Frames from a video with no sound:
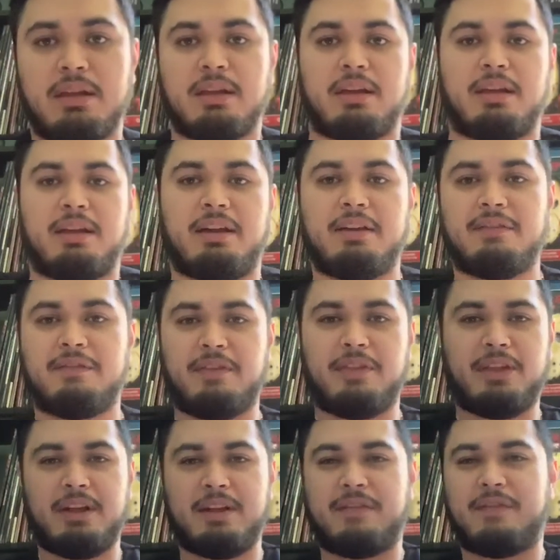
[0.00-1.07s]
If
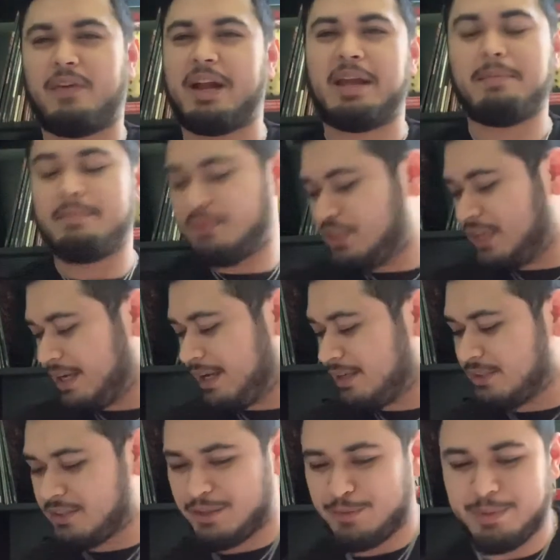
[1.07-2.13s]
the frame
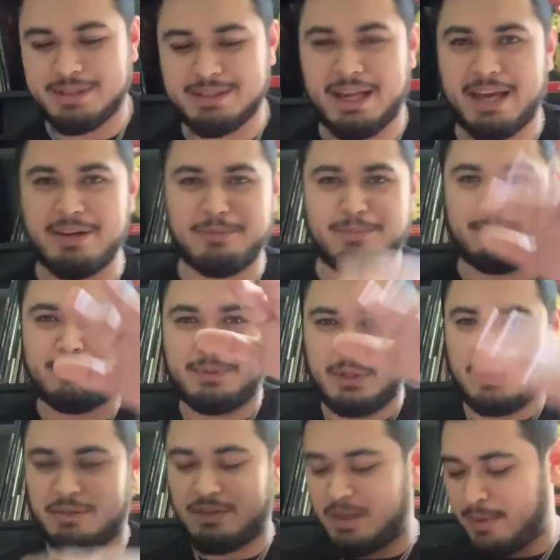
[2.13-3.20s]
changed, just because I had to do
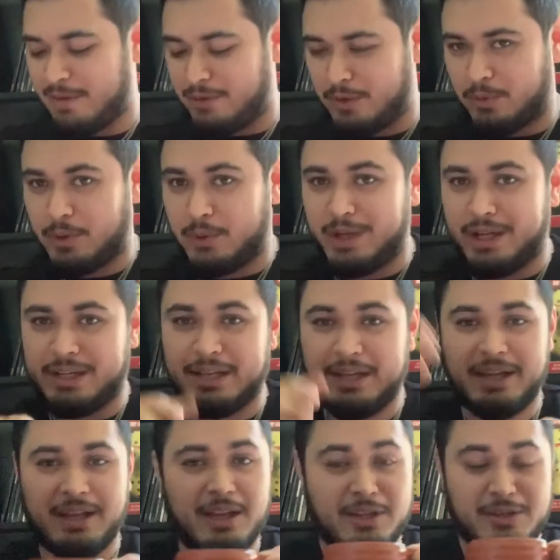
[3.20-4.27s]
something on my phone real quick,
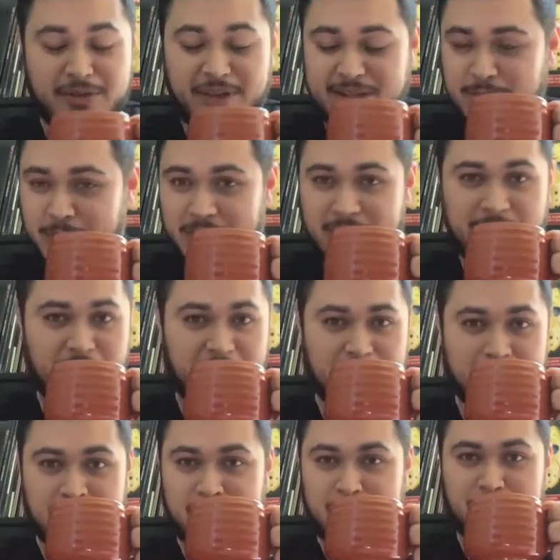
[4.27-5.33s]
so that's why the frame
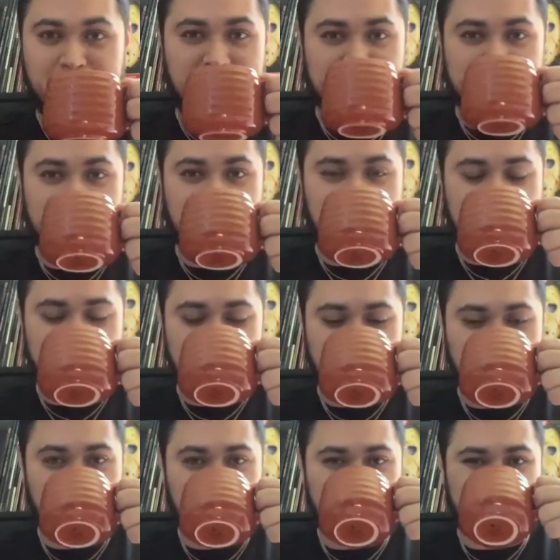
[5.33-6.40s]
possibly has
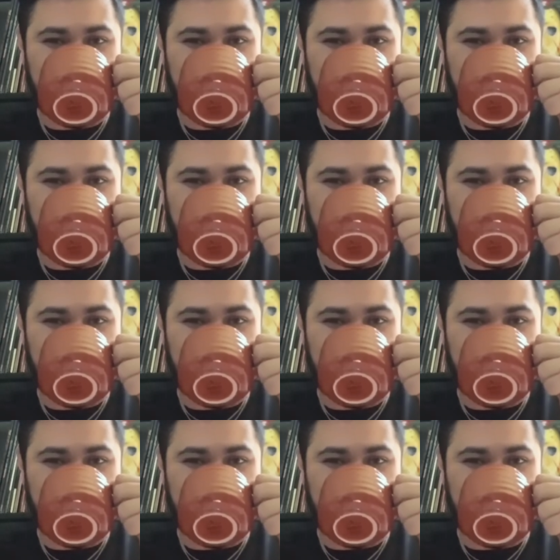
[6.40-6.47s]
changed.